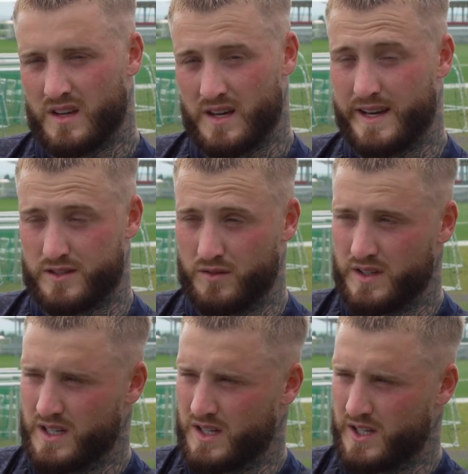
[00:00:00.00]
Yeah, it's
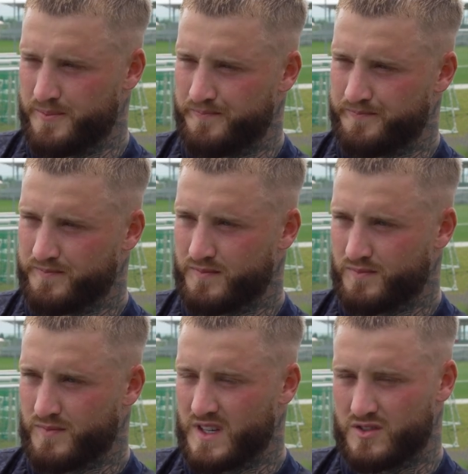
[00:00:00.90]
lovely.
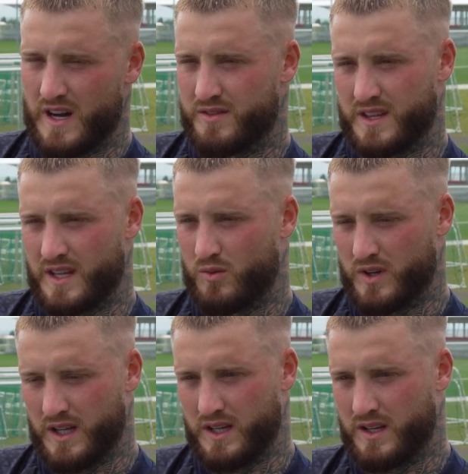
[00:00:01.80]
It's got everything that we
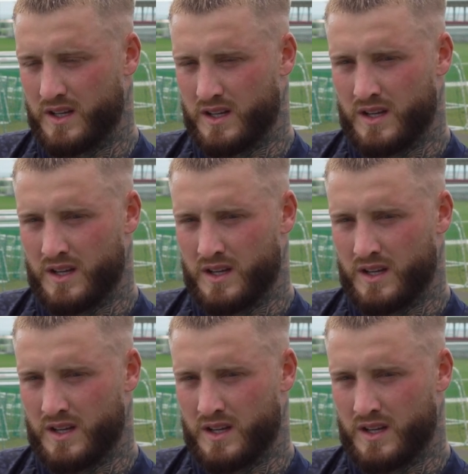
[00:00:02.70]
need.